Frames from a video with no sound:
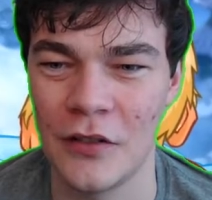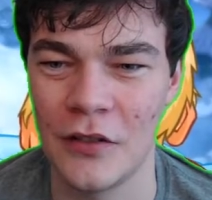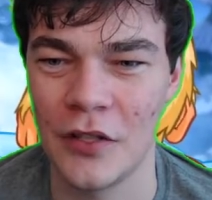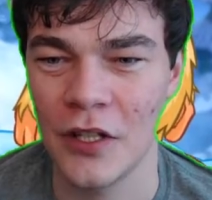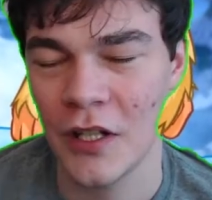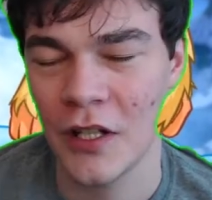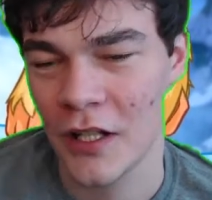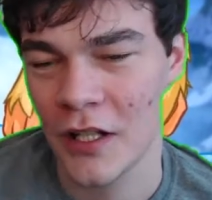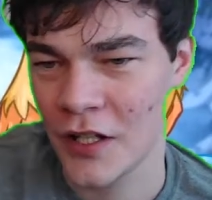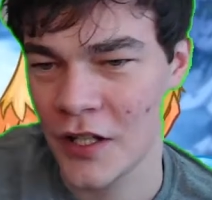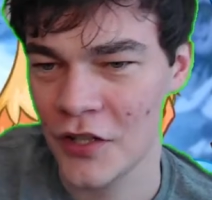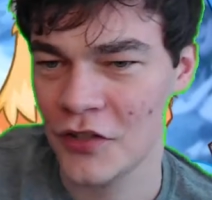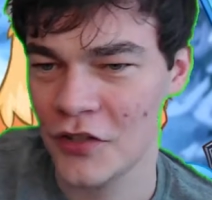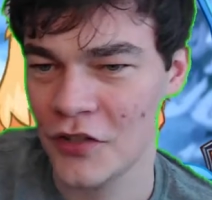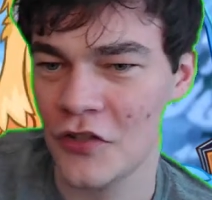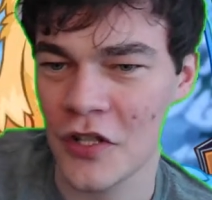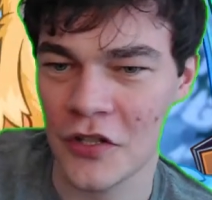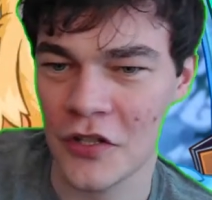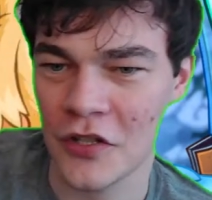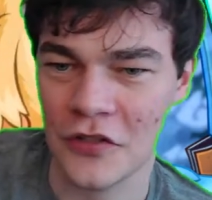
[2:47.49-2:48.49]
Can I get a
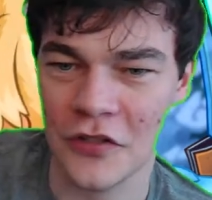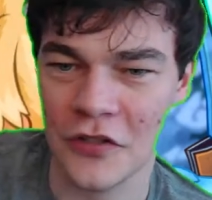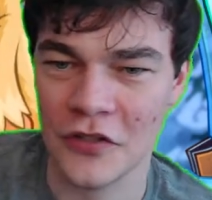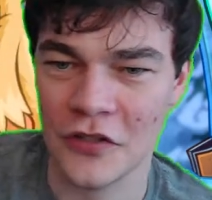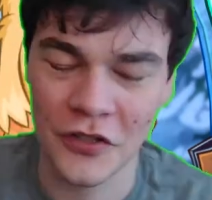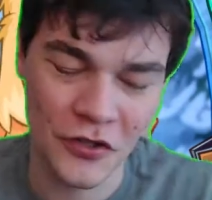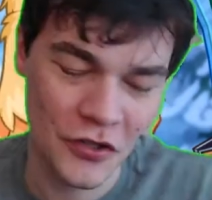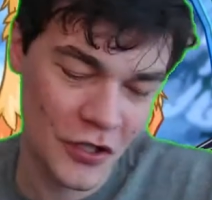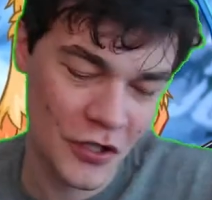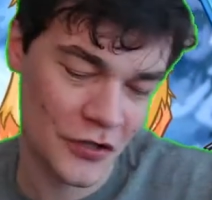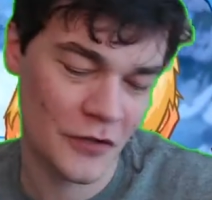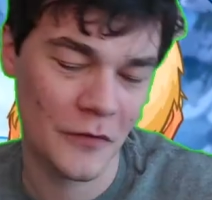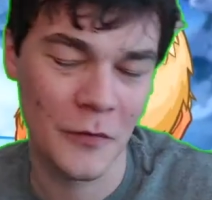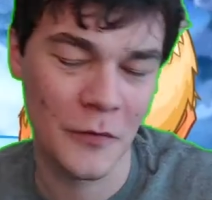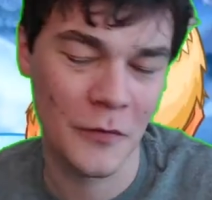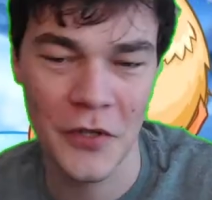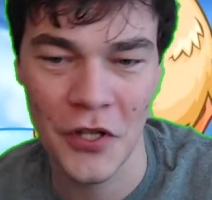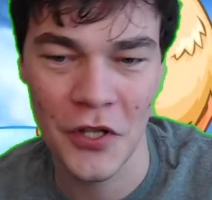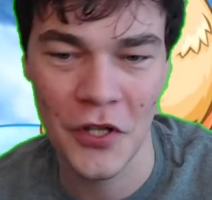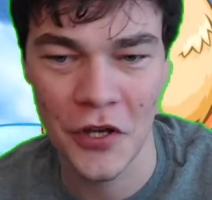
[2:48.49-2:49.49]
suggestion? A suggestion from
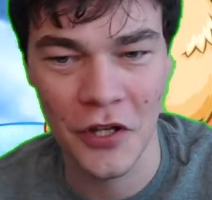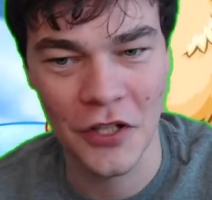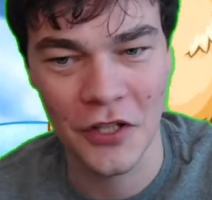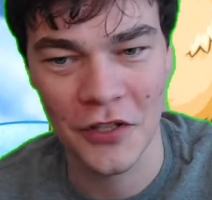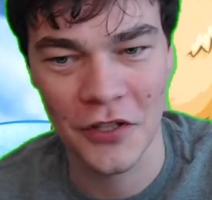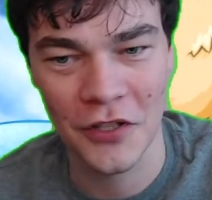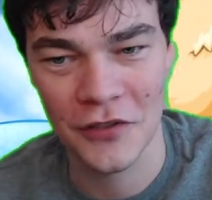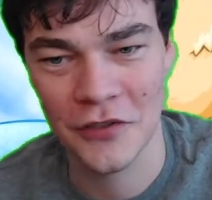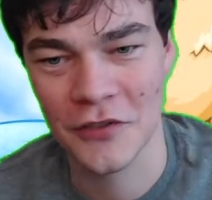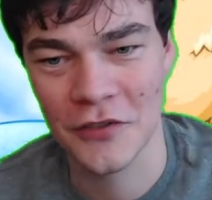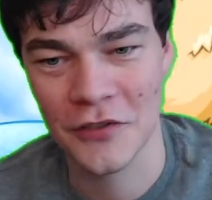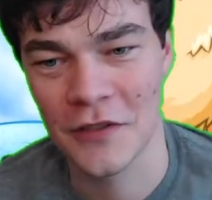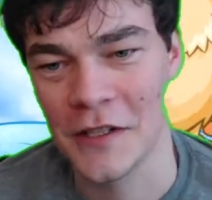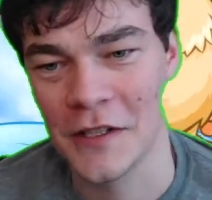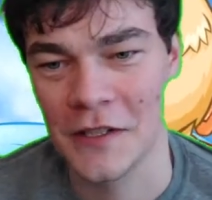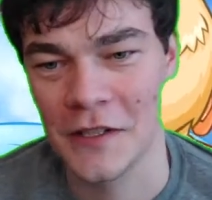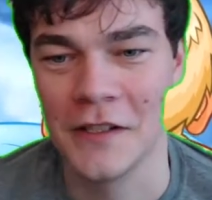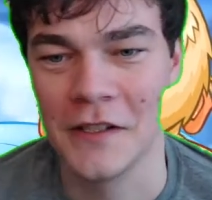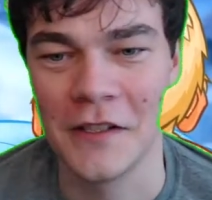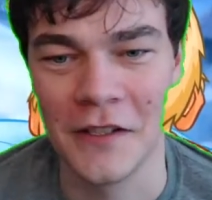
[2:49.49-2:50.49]
the audience.
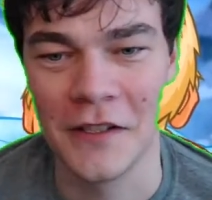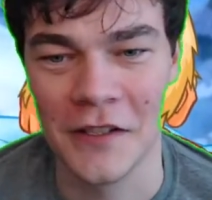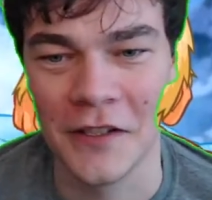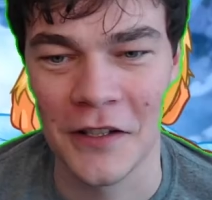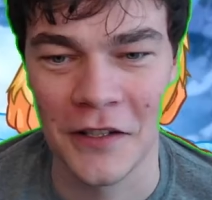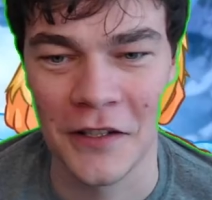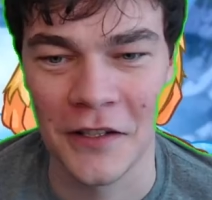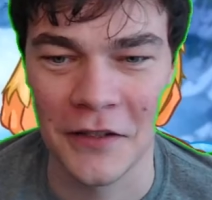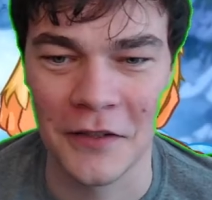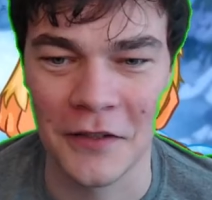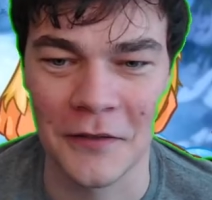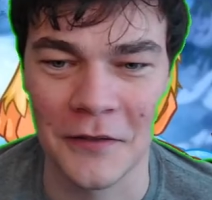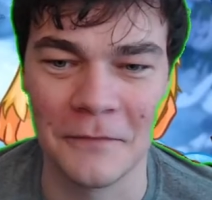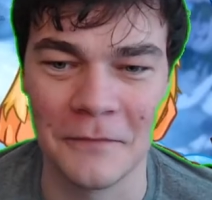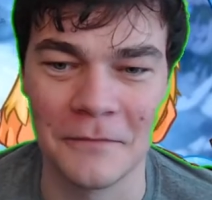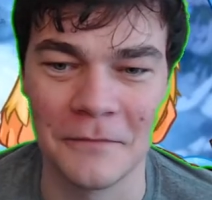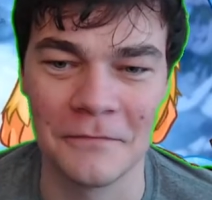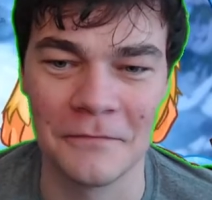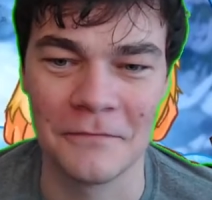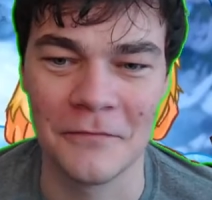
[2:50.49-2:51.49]

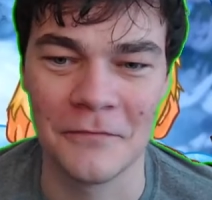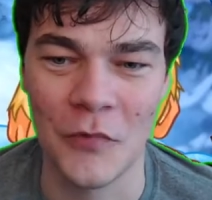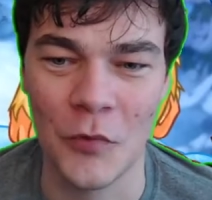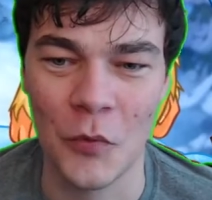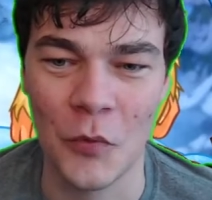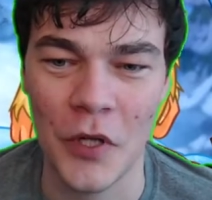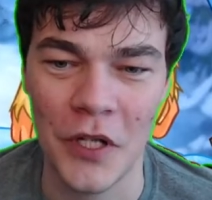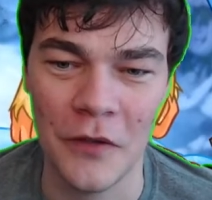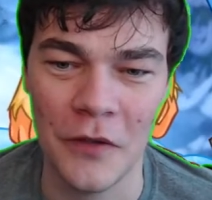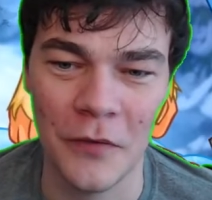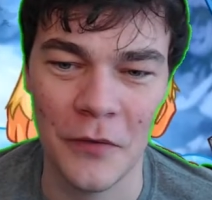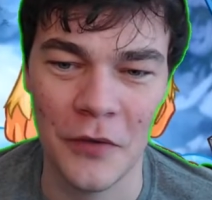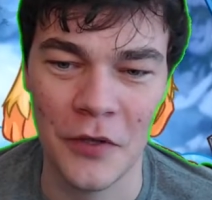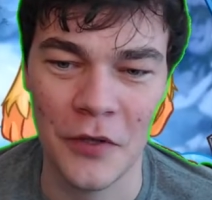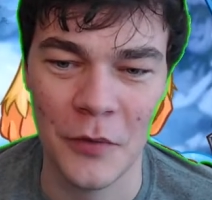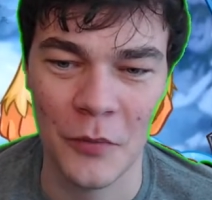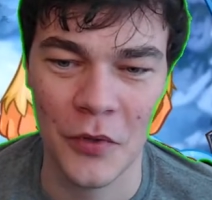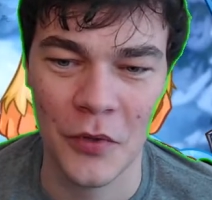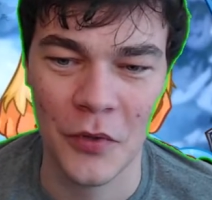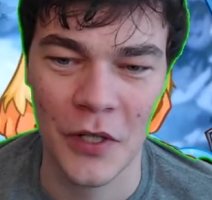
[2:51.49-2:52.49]
Um, waiting for
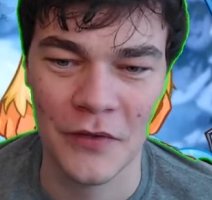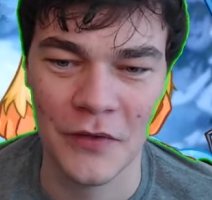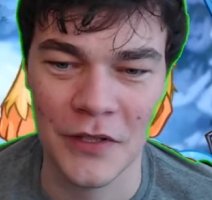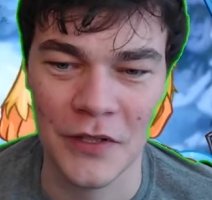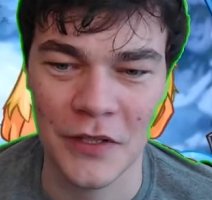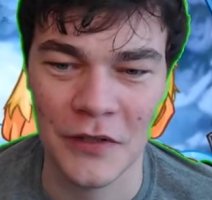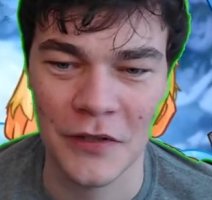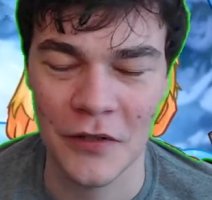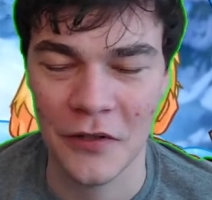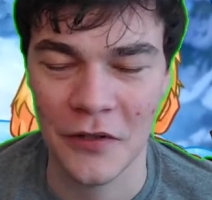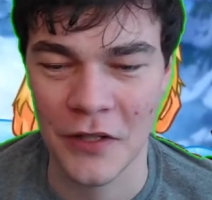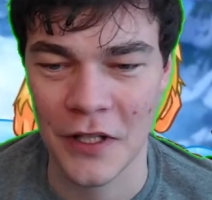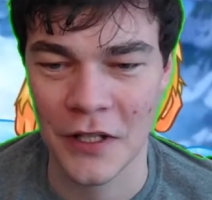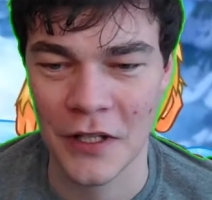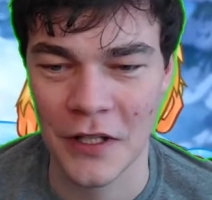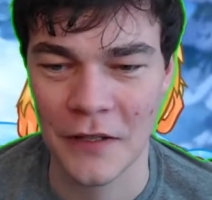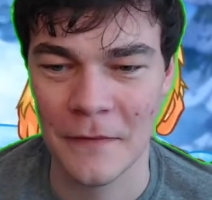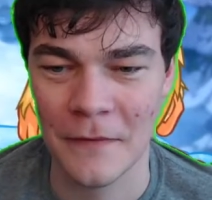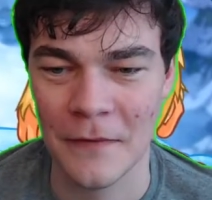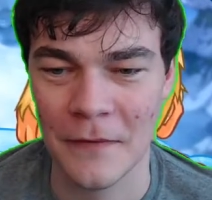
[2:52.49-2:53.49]
an improv scene. Okay.
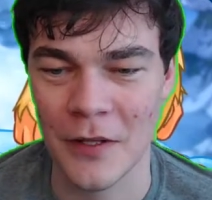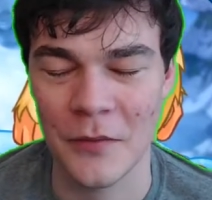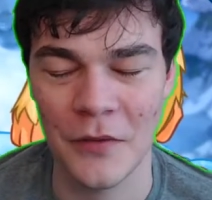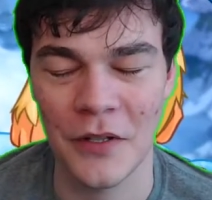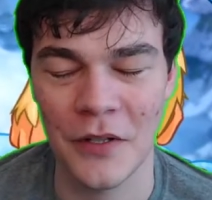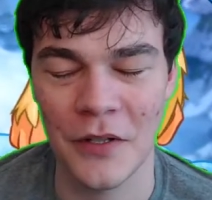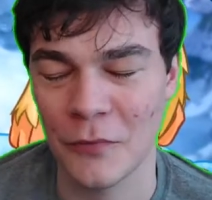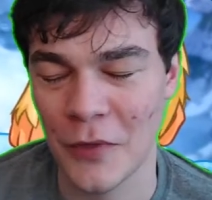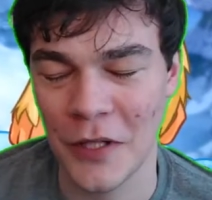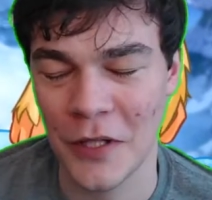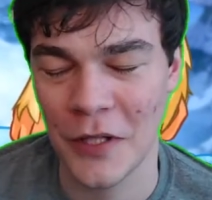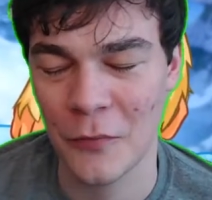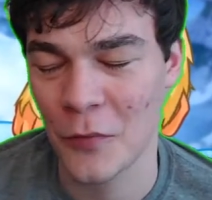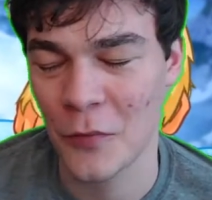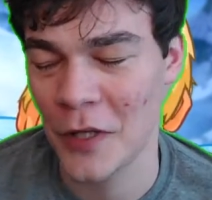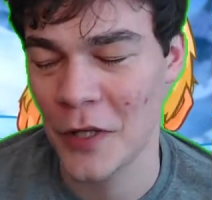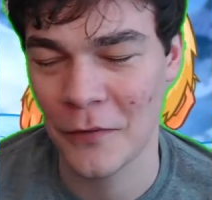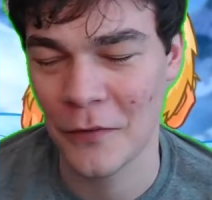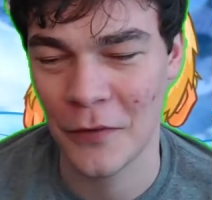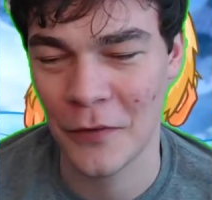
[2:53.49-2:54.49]
I, waiting,
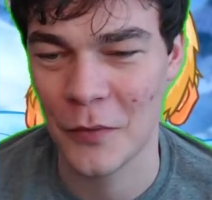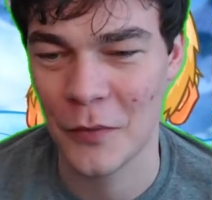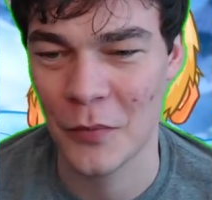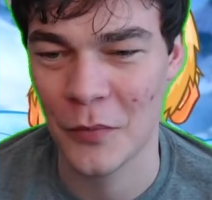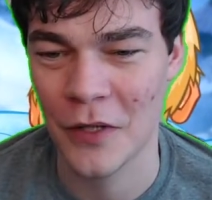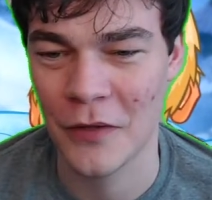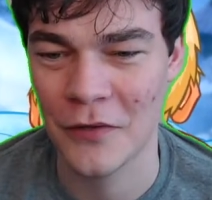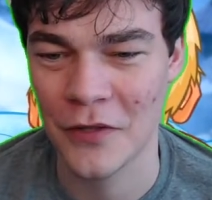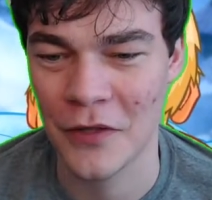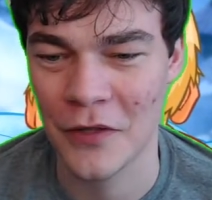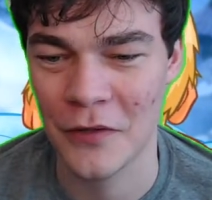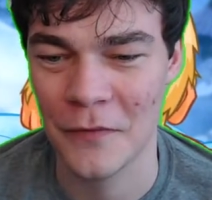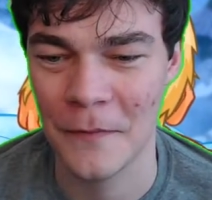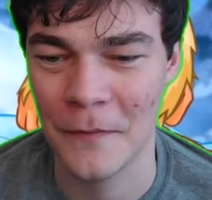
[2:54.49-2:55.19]
waiting for an improv show.